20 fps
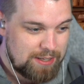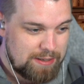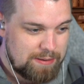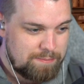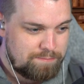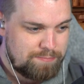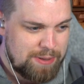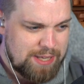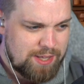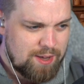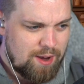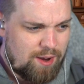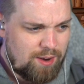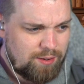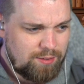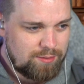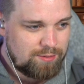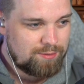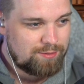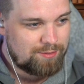Bihyeong?
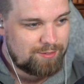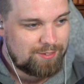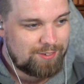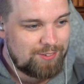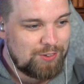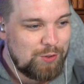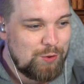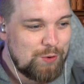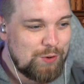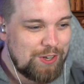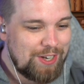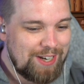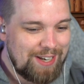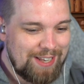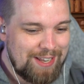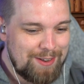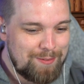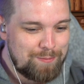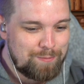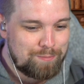Look at
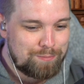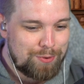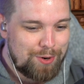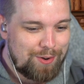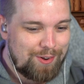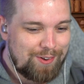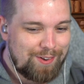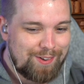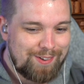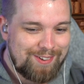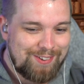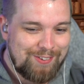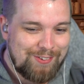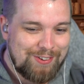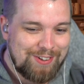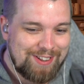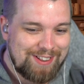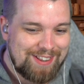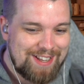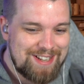him, bro. Look
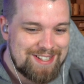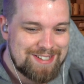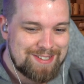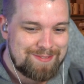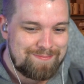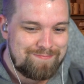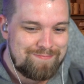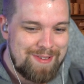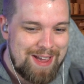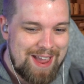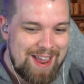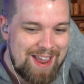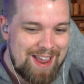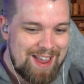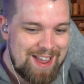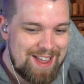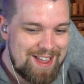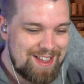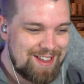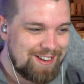at this
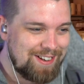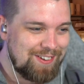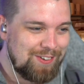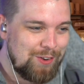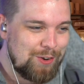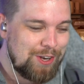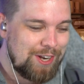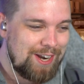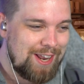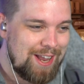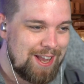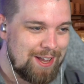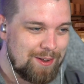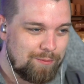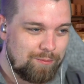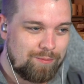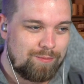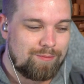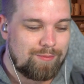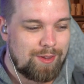man. Look at
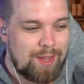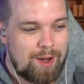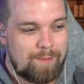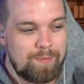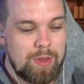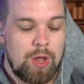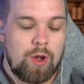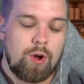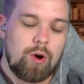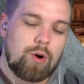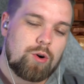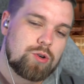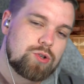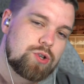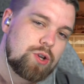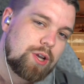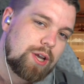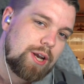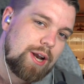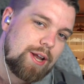him. Yep.
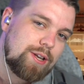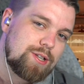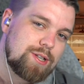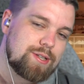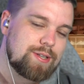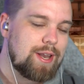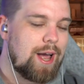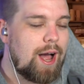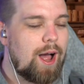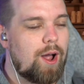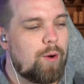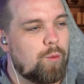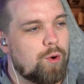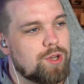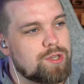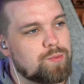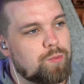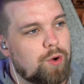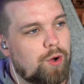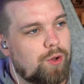Also, can I just... Nah, I won't
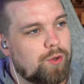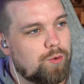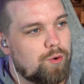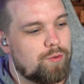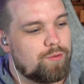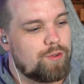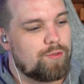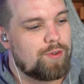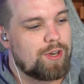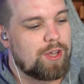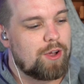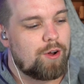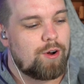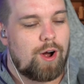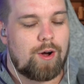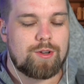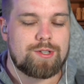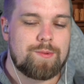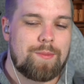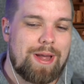spoil the review video. I
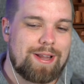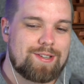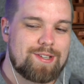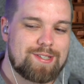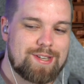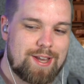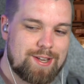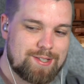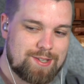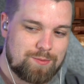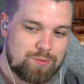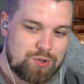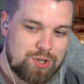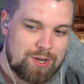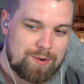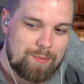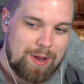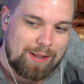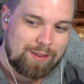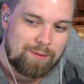was about to say some shit
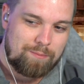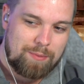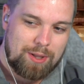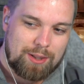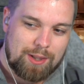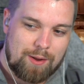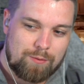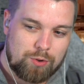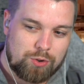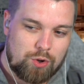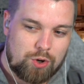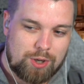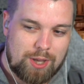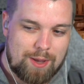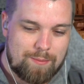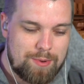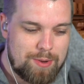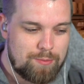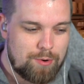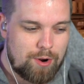about the mid-level
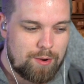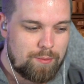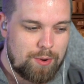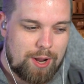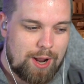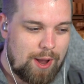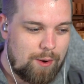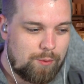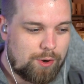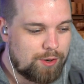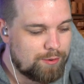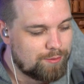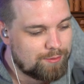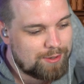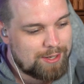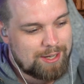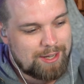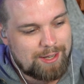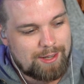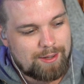Dokkaebi, bro, but I won't.
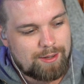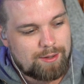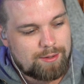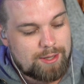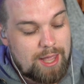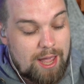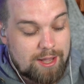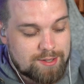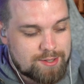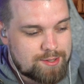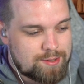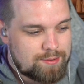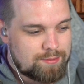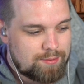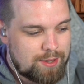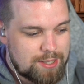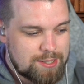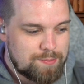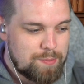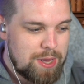Yes,
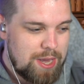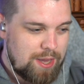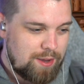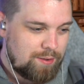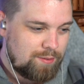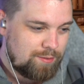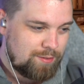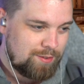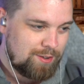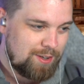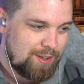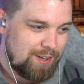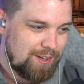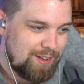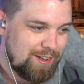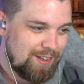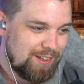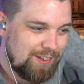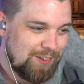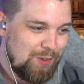it's me.
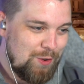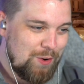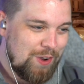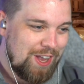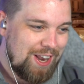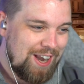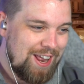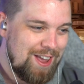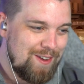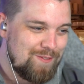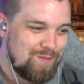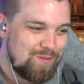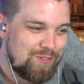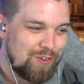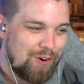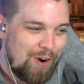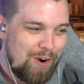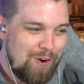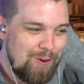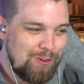Look at him,
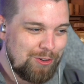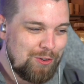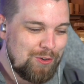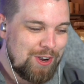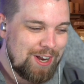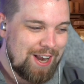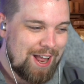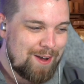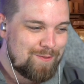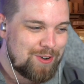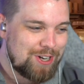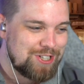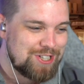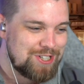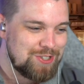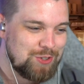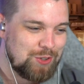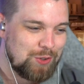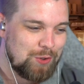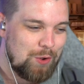bro. Look at how much
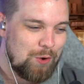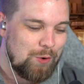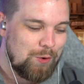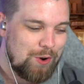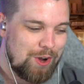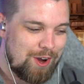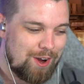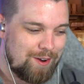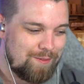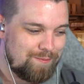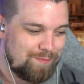he's blown up.